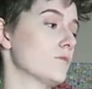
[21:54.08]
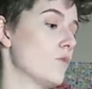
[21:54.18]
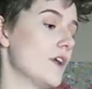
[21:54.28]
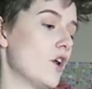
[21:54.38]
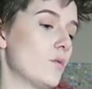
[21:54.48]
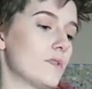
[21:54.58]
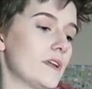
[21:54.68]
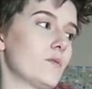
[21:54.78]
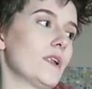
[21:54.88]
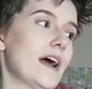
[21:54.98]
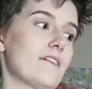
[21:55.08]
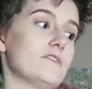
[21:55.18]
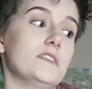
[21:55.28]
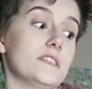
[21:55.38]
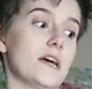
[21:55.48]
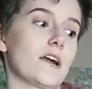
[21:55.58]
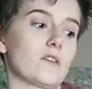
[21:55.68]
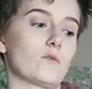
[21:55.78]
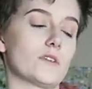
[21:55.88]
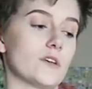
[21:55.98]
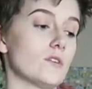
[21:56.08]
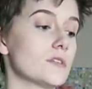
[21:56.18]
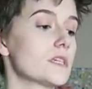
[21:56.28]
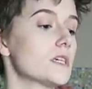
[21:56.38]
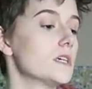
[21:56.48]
We hope that it will have the desired result.